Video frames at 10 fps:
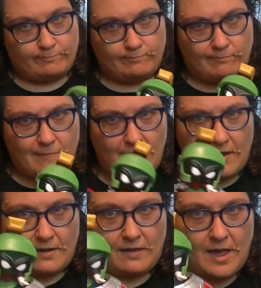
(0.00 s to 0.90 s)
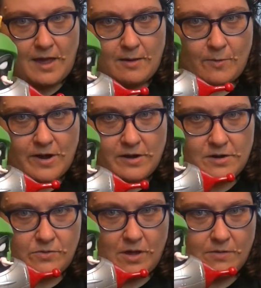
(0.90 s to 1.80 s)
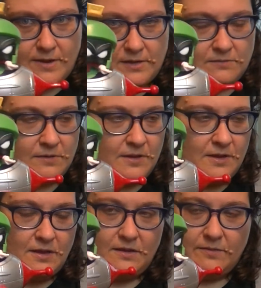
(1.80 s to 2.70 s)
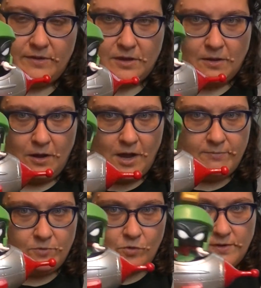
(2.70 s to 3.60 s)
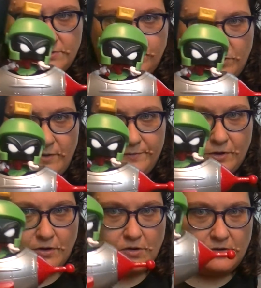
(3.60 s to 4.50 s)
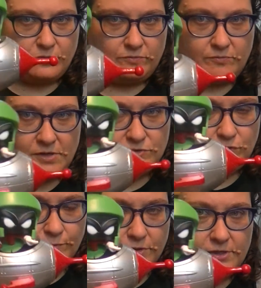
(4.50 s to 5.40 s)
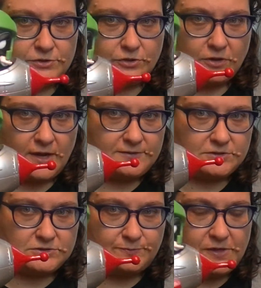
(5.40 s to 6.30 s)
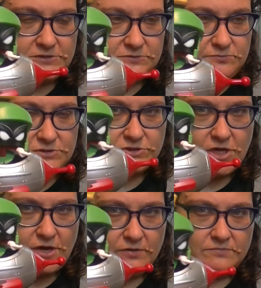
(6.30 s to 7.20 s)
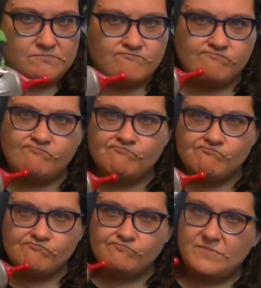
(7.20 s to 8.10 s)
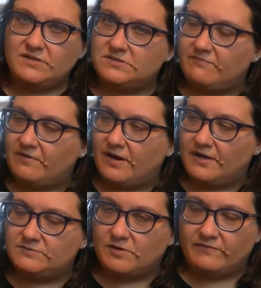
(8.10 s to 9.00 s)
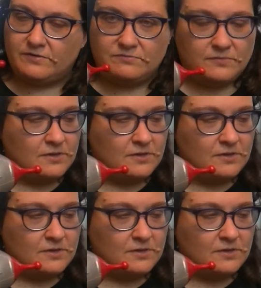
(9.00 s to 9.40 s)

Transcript: Meg, hey, where are you going? And he'll be like, I'm going to blow up your Earth with my super intergalactic space missile. That's not very nice, Marvin.